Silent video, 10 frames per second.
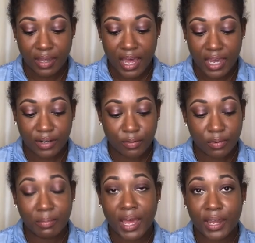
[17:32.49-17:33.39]
I know what
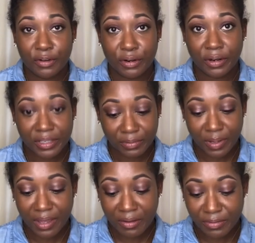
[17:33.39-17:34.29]
mine are as
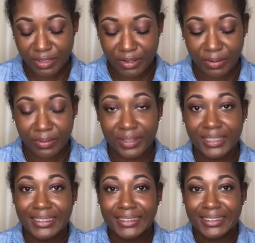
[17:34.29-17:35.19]
well. So,
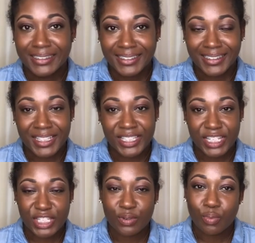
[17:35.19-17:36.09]
let's get
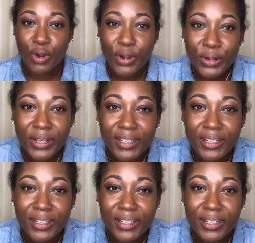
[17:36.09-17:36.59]
to work.